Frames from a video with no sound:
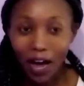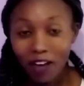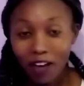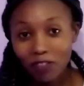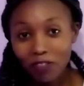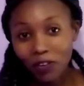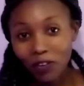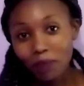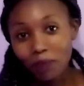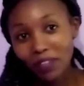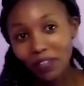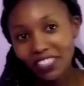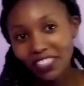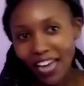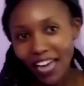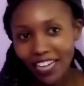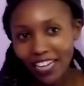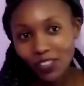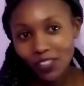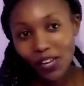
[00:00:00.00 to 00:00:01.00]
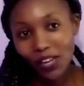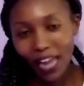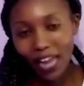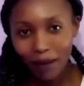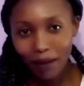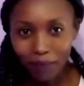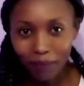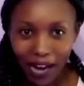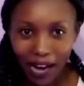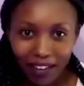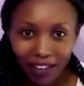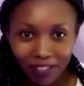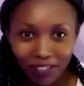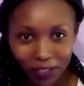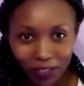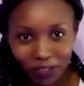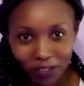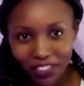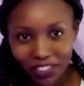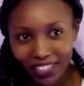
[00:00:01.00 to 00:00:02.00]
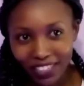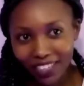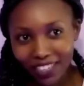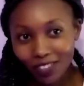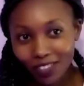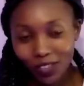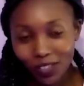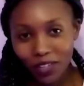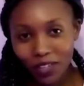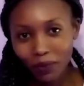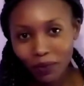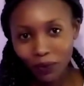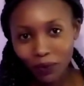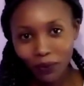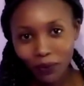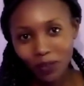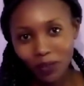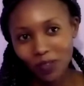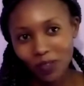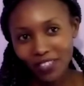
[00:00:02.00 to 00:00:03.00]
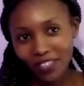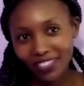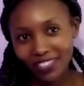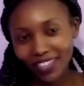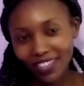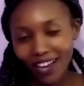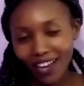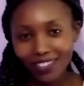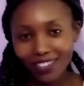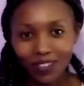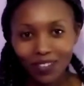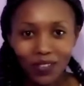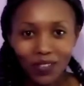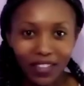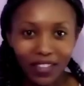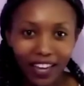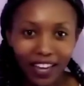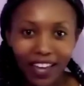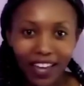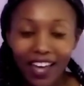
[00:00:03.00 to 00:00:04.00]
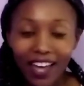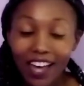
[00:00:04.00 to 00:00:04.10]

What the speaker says: From the title above, you've seen today we're going to discuss on the